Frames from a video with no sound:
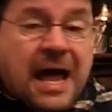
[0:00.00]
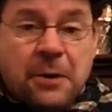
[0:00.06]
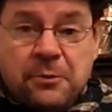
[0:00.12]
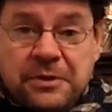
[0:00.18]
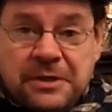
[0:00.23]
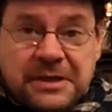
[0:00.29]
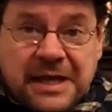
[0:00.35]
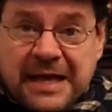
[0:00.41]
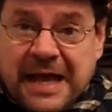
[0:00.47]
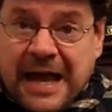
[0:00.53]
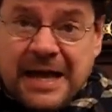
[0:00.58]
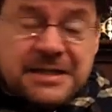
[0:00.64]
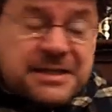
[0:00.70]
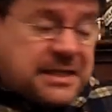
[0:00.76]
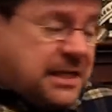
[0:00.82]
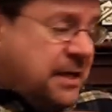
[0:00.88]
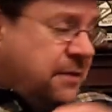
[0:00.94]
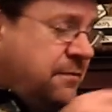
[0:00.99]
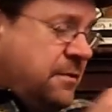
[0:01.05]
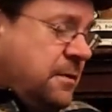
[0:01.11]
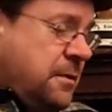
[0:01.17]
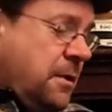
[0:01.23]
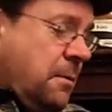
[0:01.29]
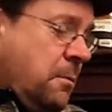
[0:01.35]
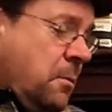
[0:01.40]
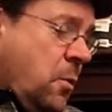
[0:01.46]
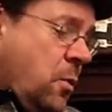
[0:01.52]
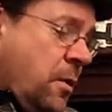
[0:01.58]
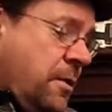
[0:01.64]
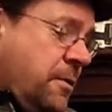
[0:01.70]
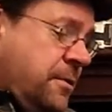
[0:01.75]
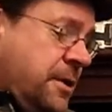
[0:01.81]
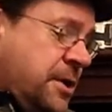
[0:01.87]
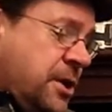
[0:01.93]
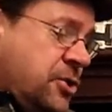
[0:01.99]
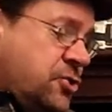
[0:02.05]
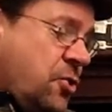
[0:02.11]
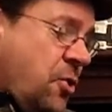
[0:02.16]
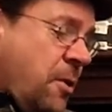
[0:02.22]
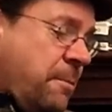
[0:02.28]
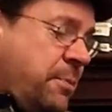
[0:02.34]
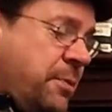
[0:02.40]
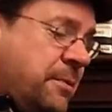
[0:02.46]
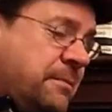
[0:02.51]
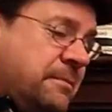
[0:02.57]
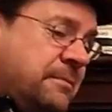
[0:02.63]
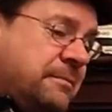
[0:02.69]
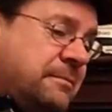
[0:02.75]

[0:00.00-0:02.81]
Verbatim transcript: I wouldn't add even more than a drop.